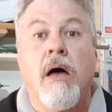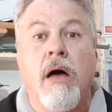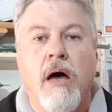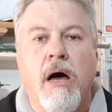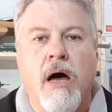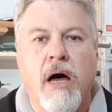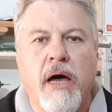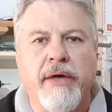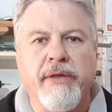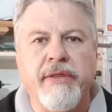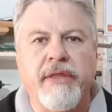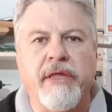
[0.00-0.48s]

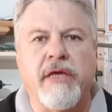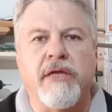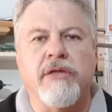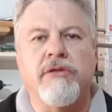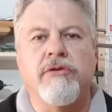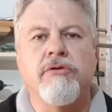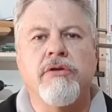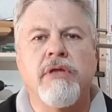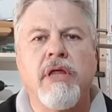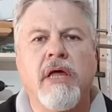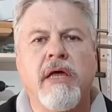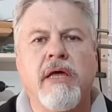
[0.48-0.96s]
Hi there,
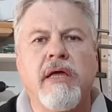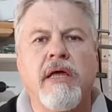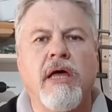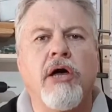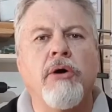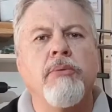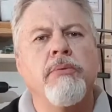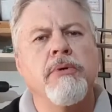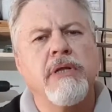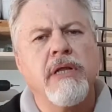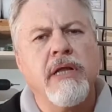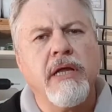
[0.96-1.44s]
today
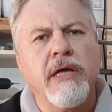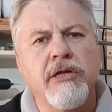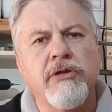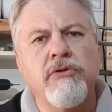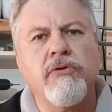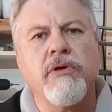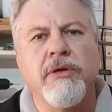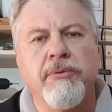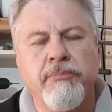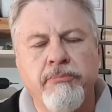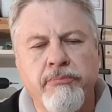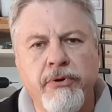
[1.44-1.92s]
I would like
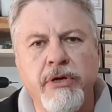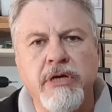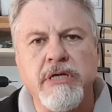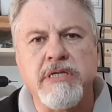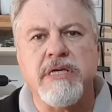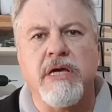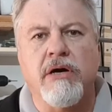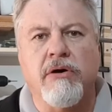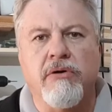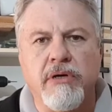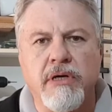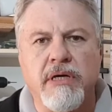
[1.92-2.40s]
to
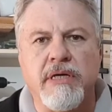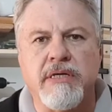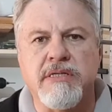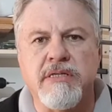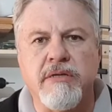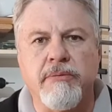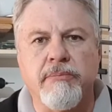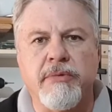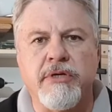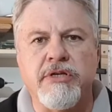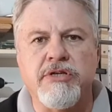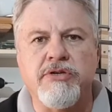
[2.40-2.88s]
impress our
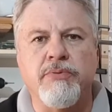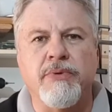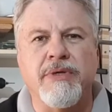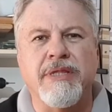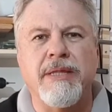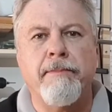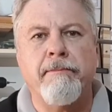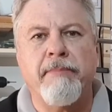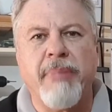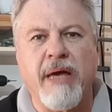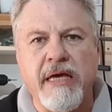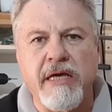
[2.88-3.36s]
customers with
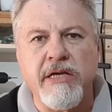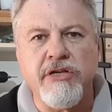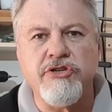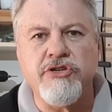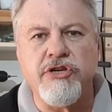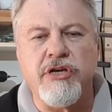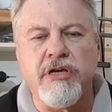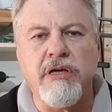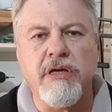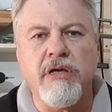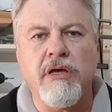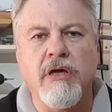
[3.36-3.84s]
the
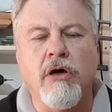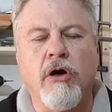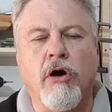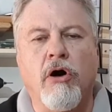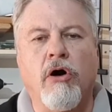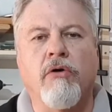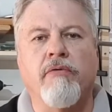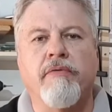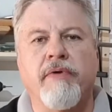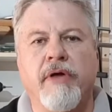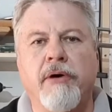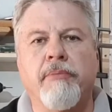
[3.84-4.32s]
packaging
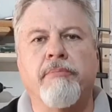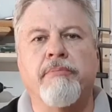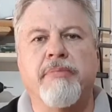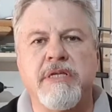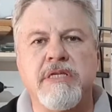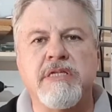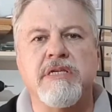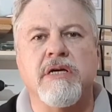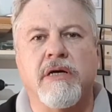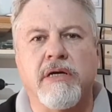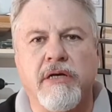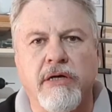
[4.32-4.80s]
of our
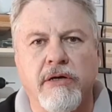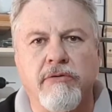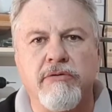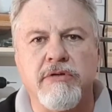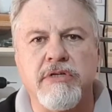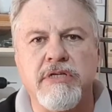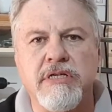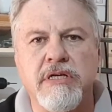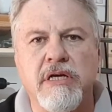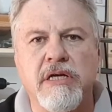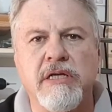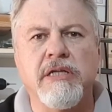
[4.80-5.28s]
pizza cones.